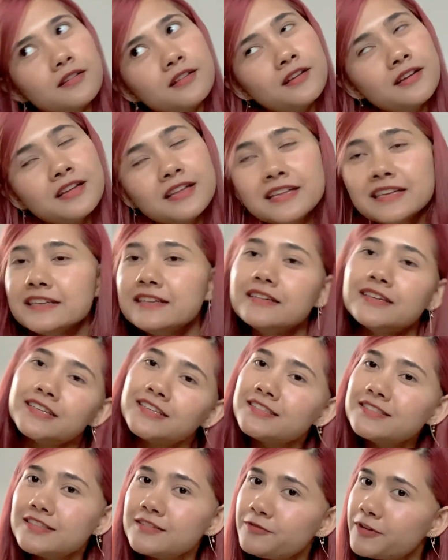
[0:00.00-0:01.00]

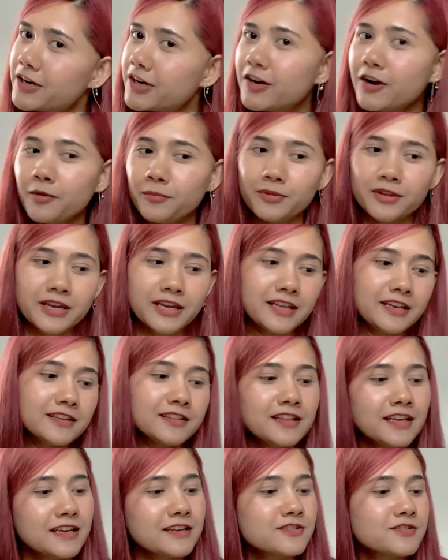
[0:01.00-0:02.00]
it's a very complicated
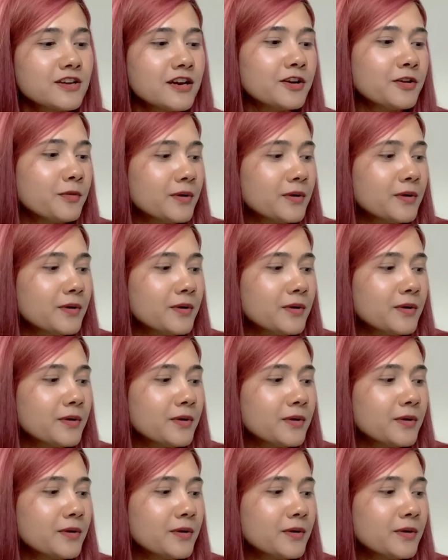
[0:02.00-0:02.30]
thing so i don't